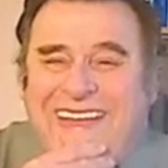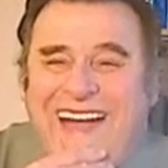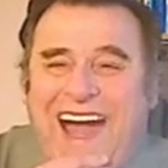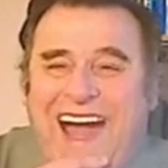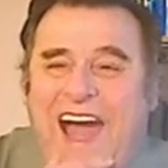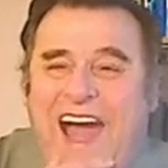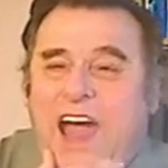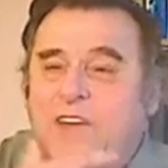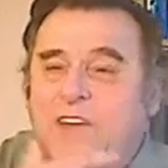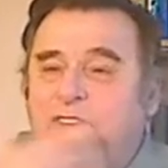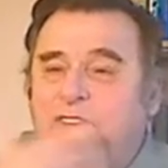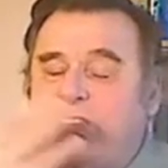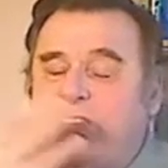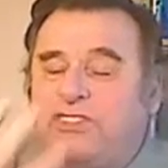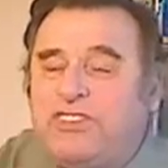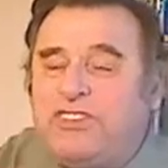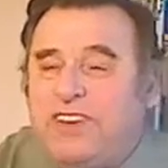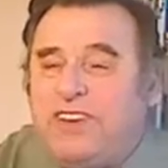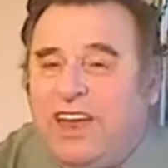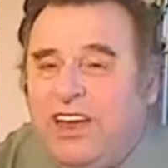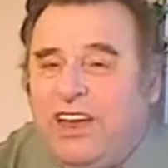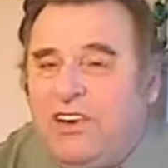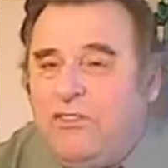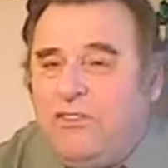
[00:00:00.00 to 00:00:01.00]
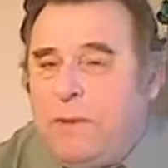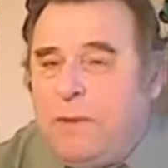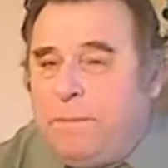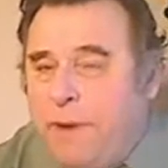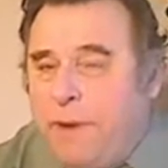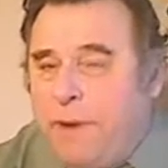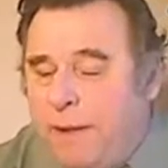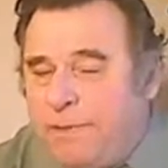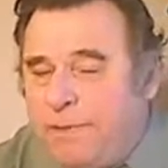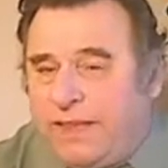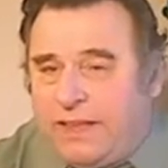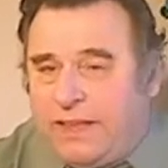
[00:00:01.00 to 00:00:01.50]
Irish
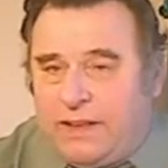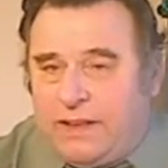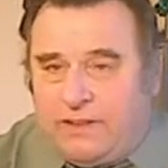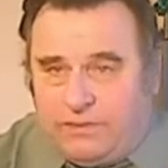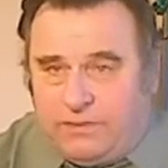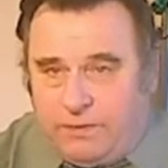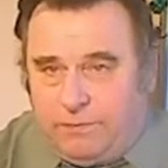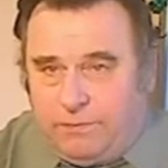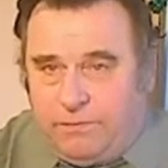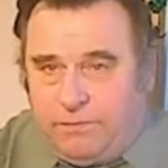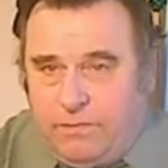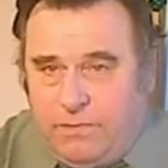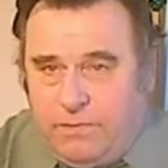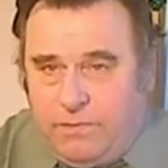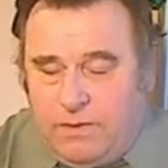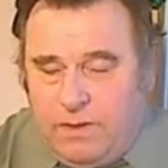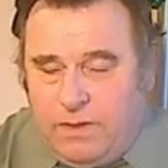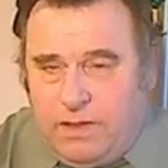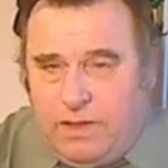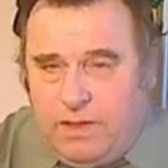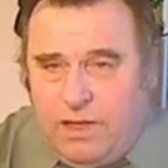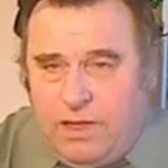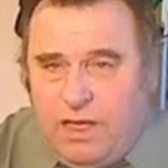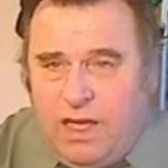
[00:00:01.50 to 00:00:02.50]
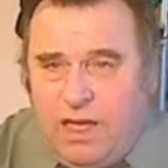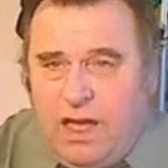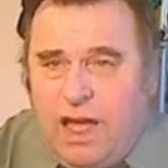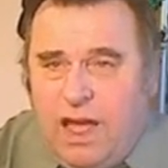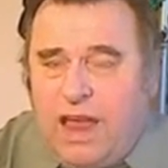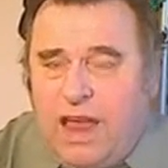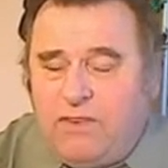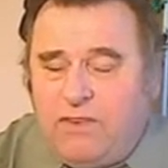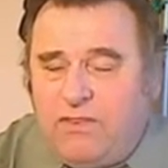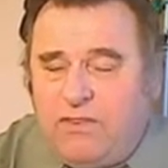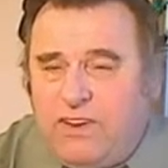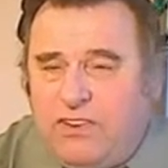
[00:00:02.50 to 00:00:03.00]
republicanism,
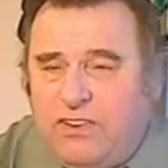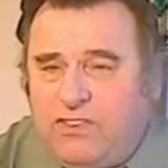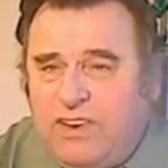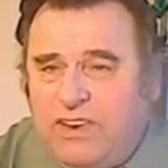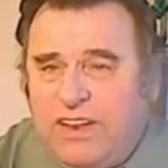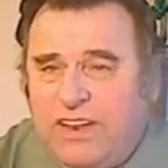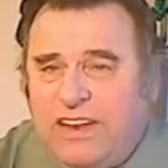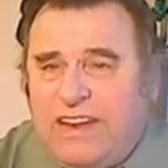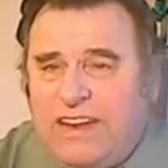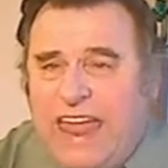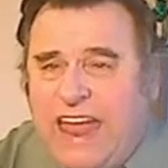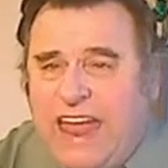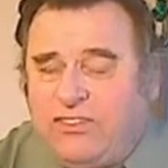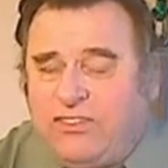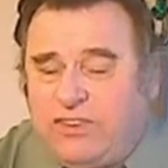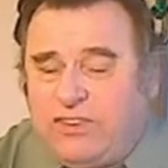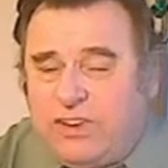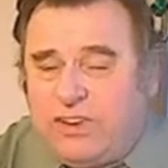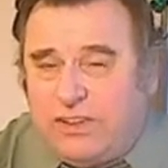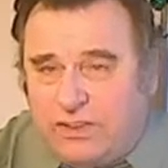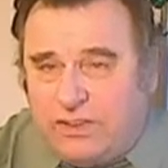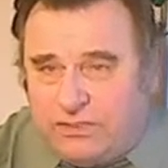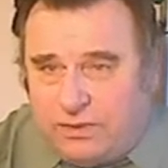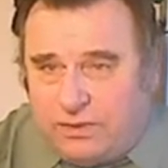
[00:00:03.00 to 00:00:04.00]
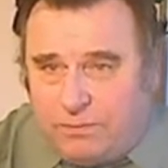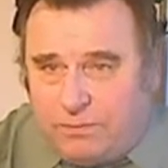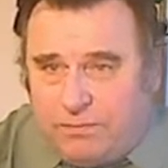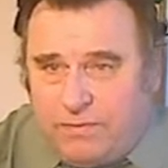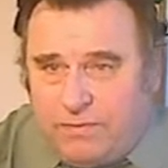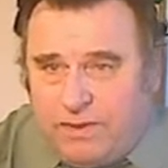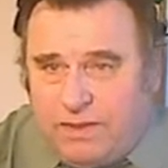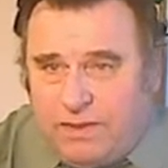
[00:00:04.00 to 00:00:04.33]
Irish nationalism.